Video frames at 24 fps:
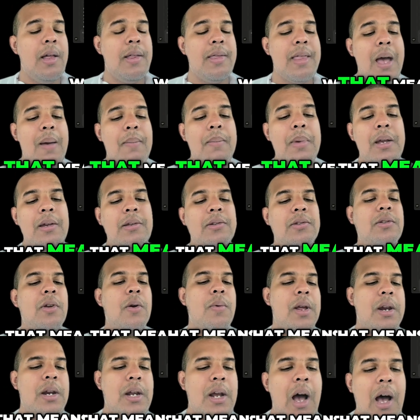That means the
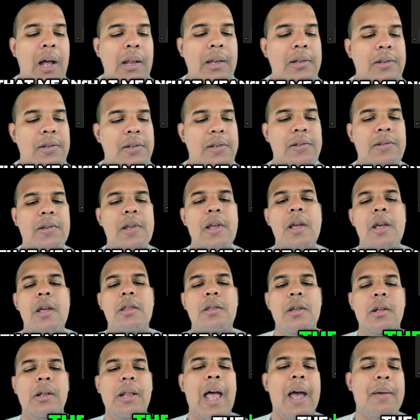radiologists,
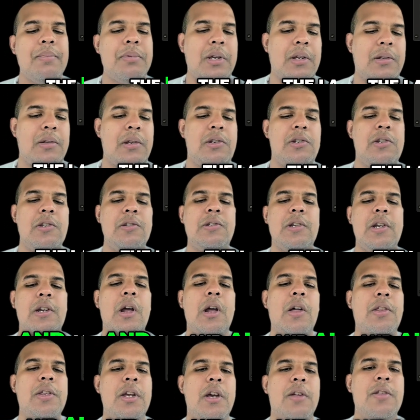the lab technicians, and
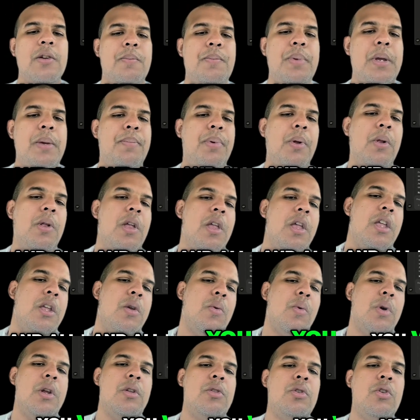all the other people.
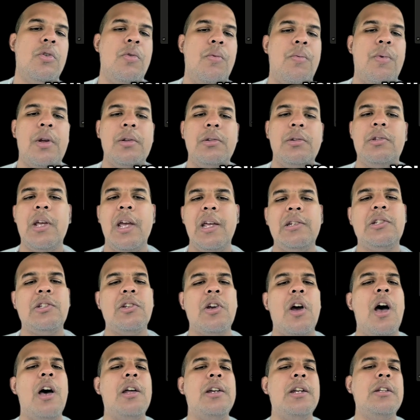You want to run tests
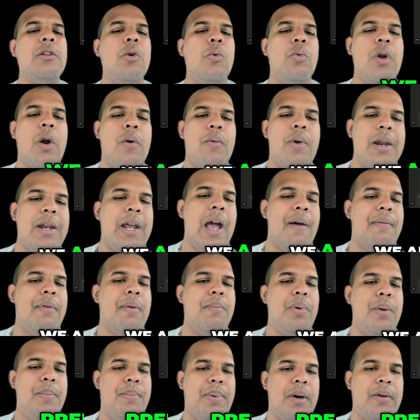on it, we already have
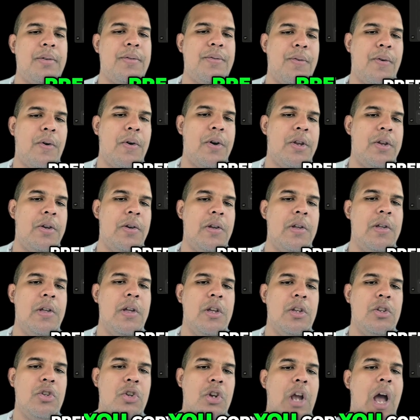it prepared for you.
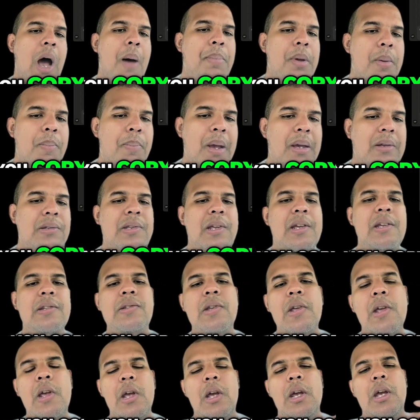You copy paste
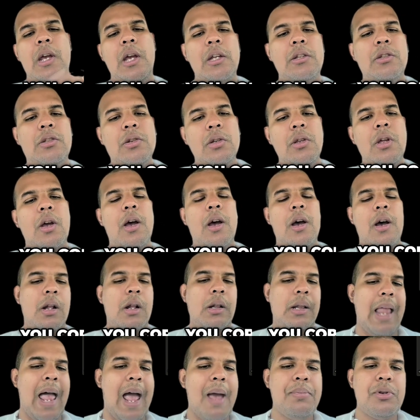this into the
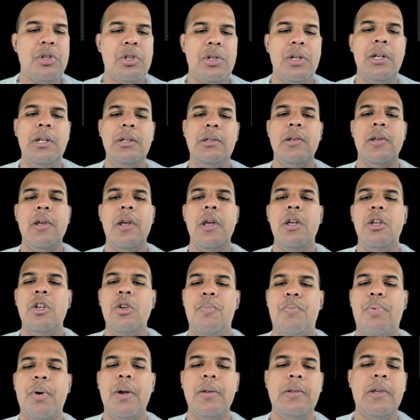lab sheet, you
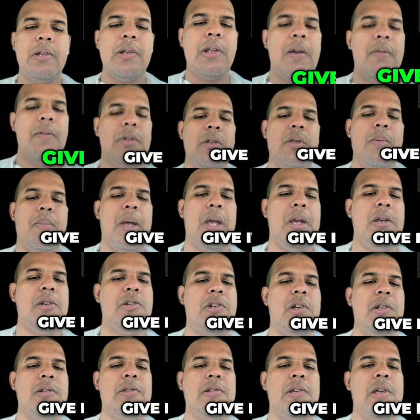print it, give it to the
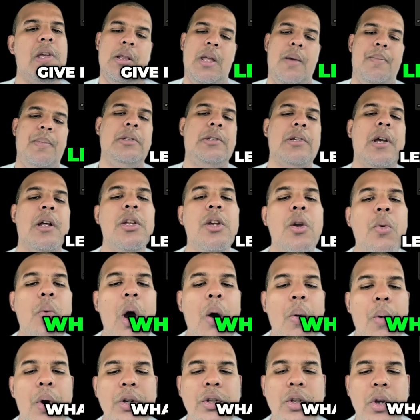patient. Let me tell you
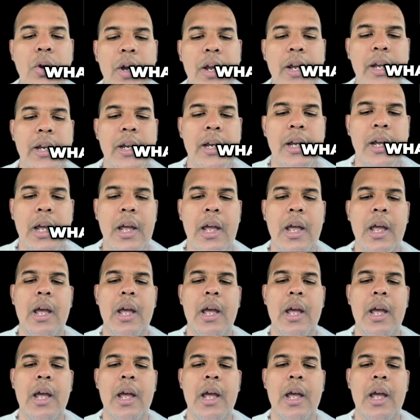what we're doing.